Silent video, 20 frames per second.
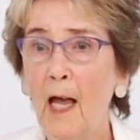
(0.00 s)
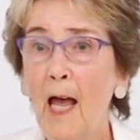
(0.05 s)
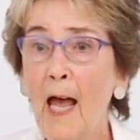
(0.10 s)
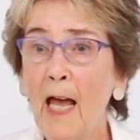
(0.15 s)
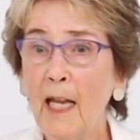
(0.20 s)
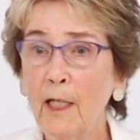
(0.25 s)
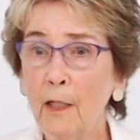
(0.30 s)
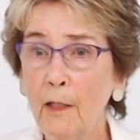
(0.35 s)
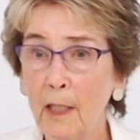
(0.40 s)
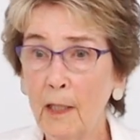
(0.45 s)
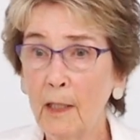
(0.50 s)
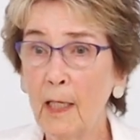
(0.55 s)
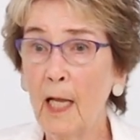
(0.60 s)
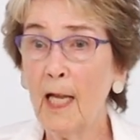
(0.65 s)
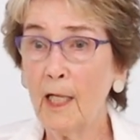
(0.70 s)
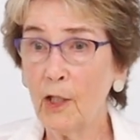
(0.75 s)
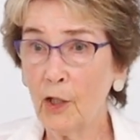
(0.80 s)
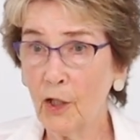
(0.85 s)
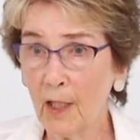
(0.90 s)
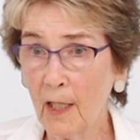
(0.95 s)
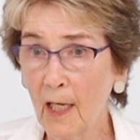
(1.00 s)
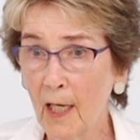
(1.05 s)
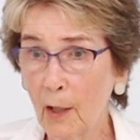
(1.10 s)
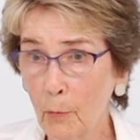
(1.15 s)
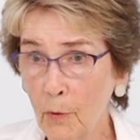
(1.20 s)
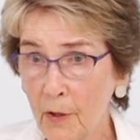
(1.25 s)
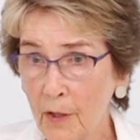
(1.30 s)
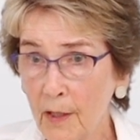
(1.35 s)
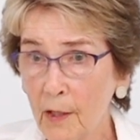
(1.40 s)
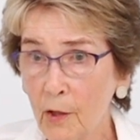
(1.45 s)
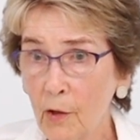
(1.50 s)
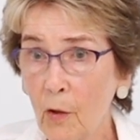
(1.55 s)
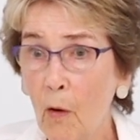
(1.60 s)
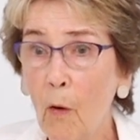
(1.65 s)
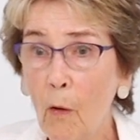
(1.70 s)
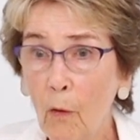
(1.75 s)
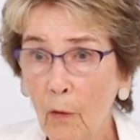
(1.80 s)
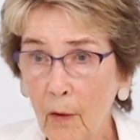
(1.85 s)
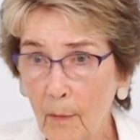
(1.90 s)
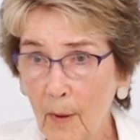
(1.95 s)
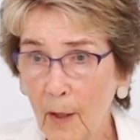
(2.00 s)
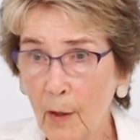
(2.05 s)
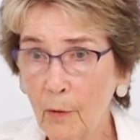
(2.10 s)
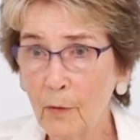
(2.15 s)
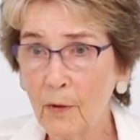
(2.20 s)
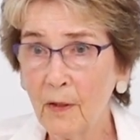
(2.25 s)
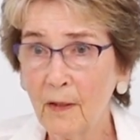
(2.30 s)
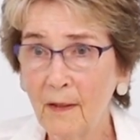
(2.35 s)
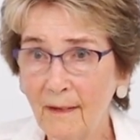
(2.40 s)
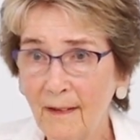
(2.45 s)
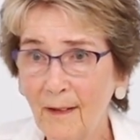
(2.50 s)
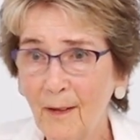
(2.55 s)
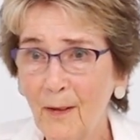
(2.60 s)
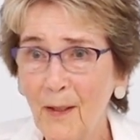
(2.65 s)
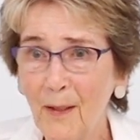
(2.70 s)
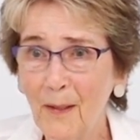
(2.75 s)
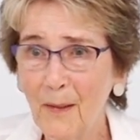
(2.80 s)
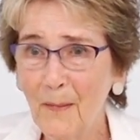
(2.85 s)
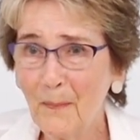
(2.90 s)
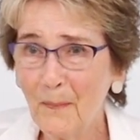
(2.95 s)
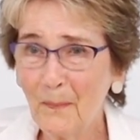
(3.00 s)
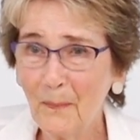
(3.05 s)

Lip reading: and did etching aqueducts all about the